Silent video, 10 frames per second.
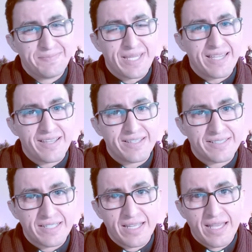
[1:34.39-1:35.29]

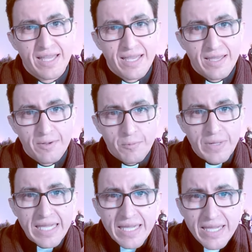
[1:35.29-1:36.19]
because
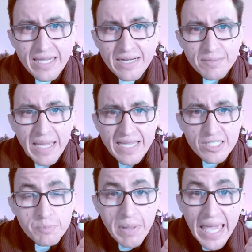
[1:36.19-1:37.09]
we can make a
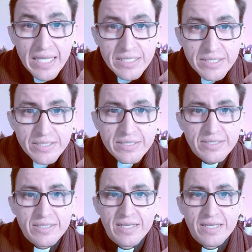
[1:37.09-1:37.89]
space